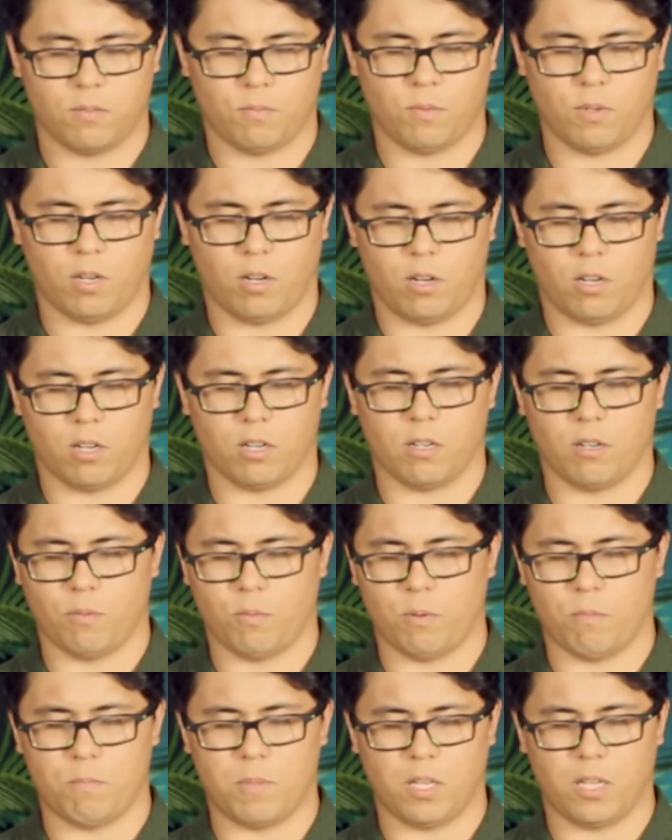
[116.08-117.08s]
We honor,
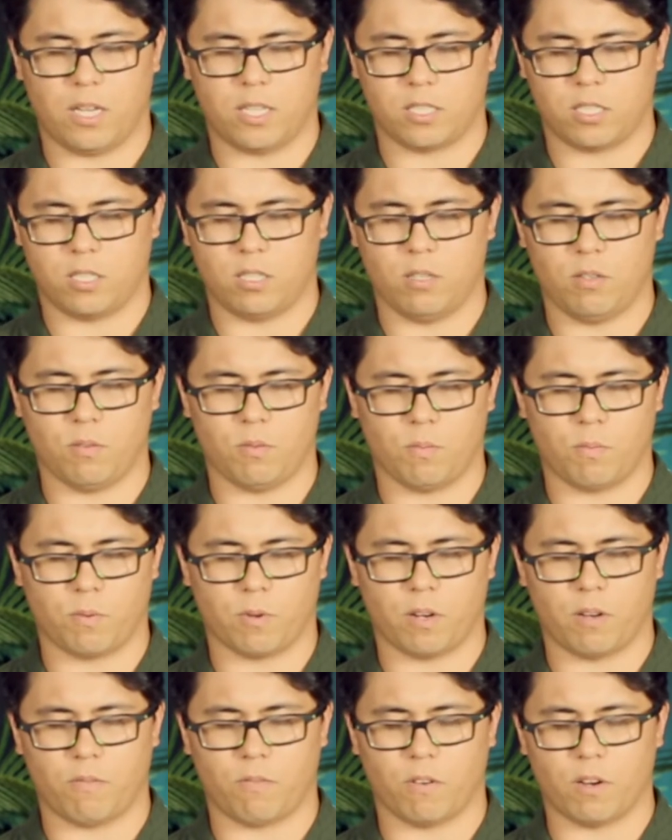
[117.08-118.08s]
we bless you. We
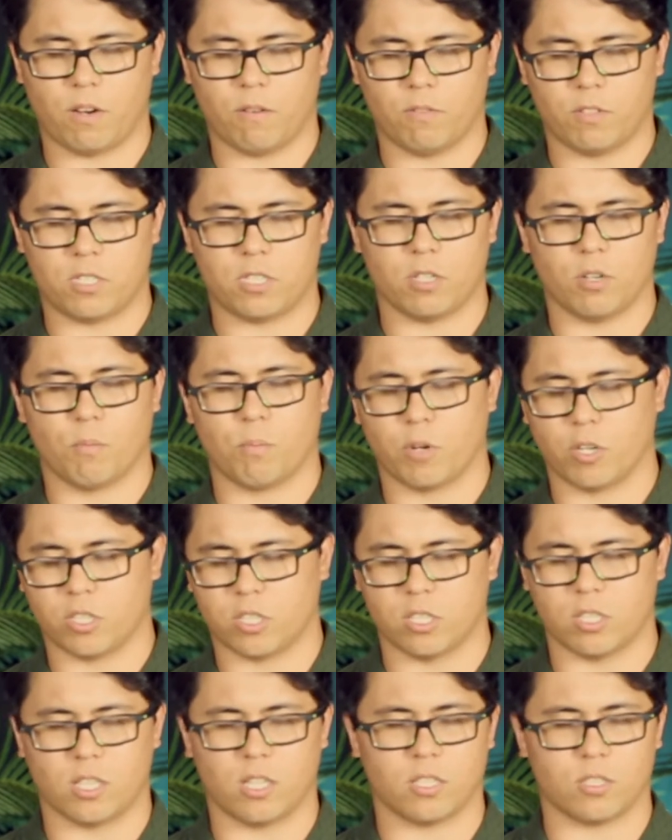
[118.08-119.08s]
pray for every single
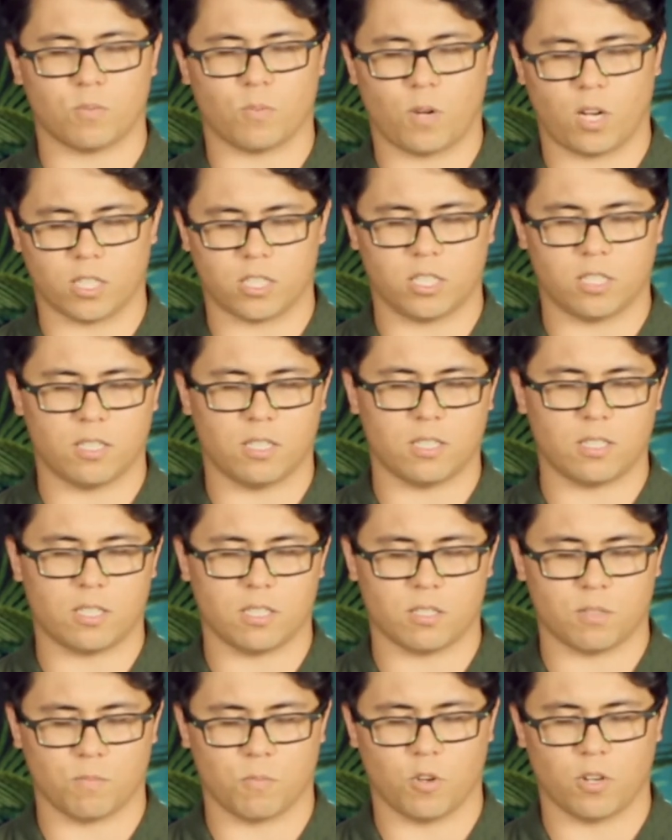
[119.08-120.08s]
person that is watching
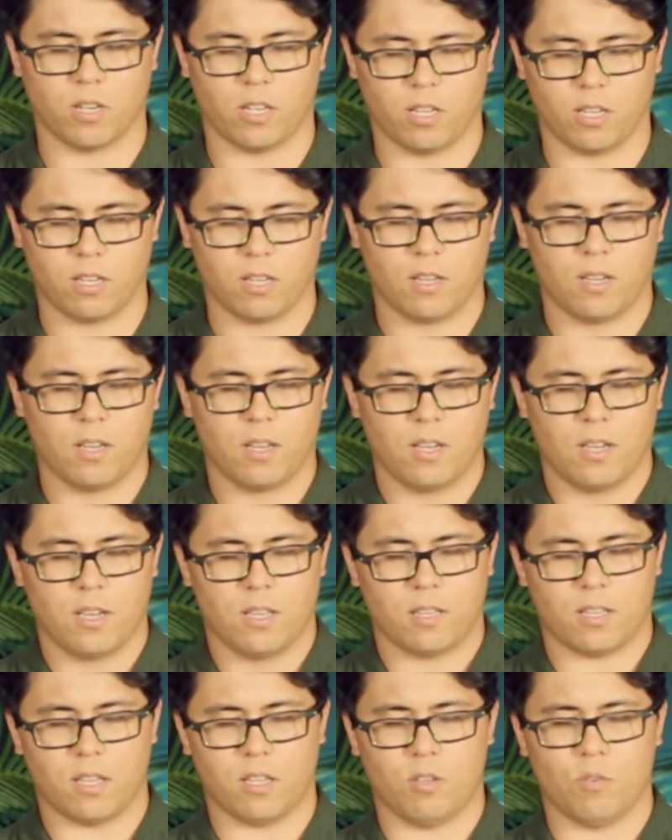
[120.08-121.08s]
this morning,
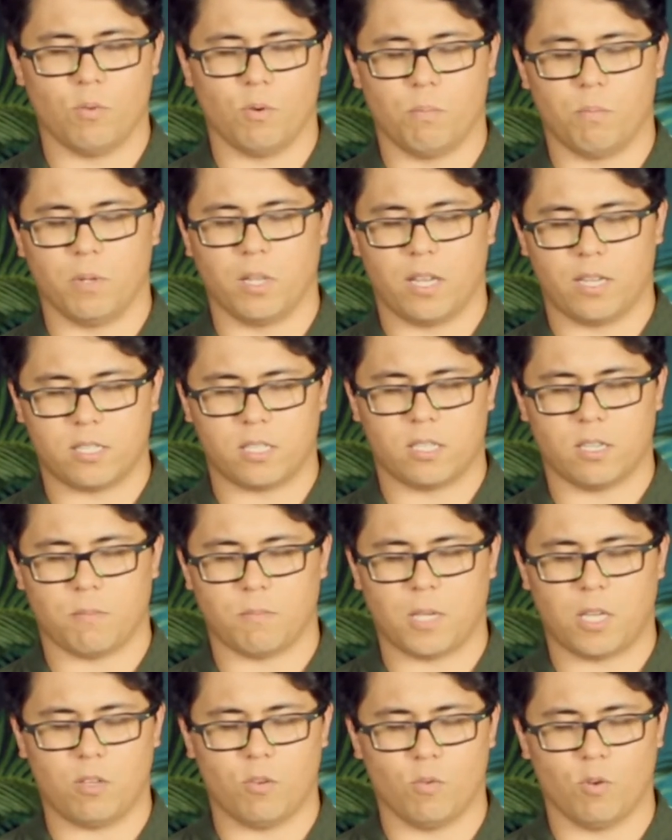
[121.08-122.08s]
that you will bless
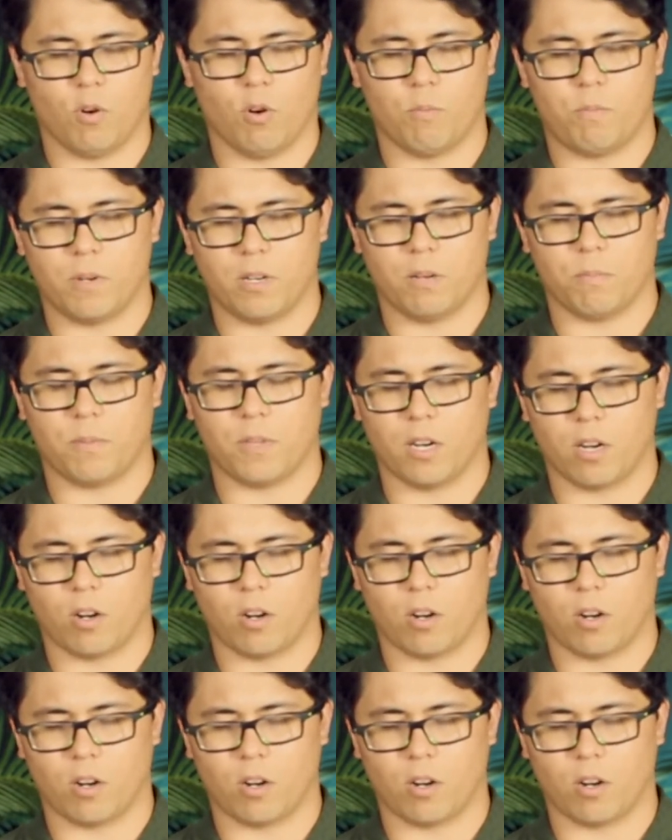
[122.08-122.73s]
them, that you will open up